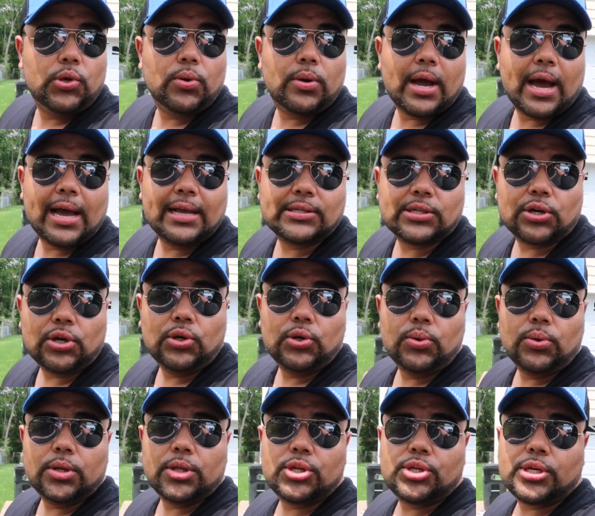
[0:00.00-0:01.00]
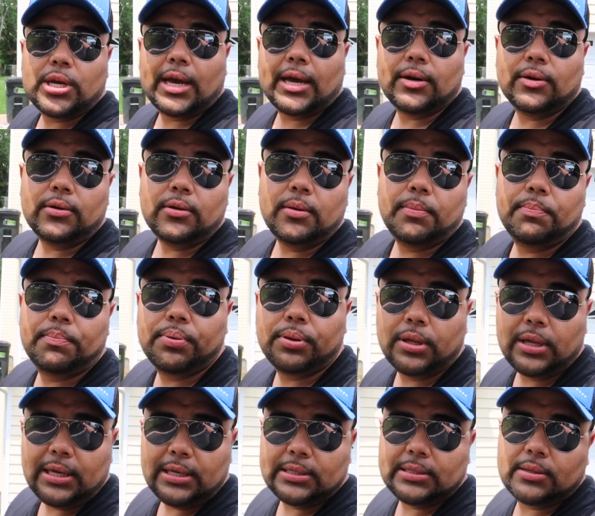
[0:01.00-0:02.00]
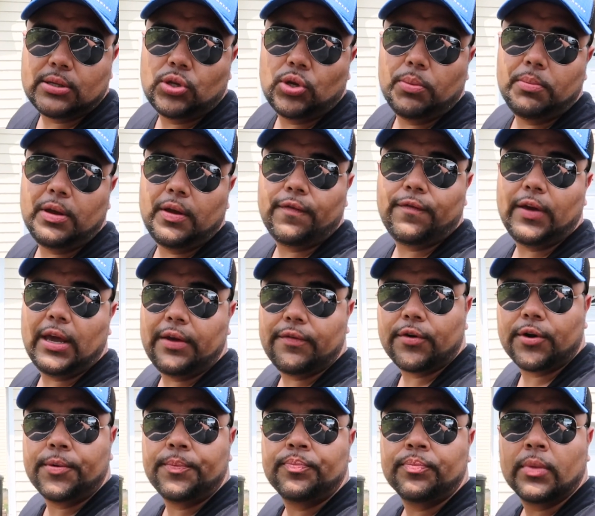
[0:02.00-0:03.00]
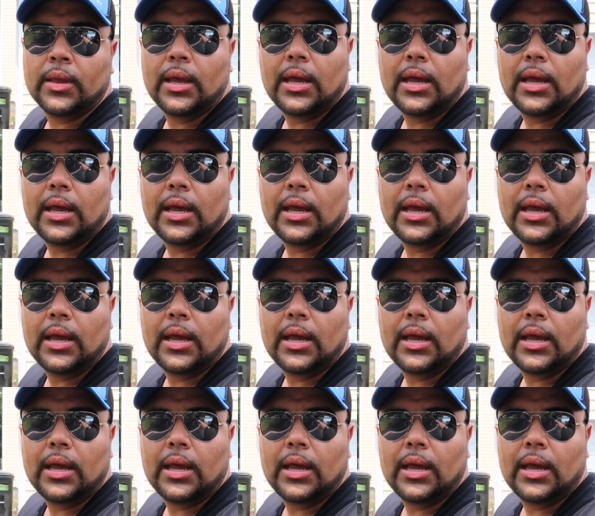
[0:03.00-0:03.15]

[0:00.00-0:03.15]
you guys that are new to the channel, please do me a favor.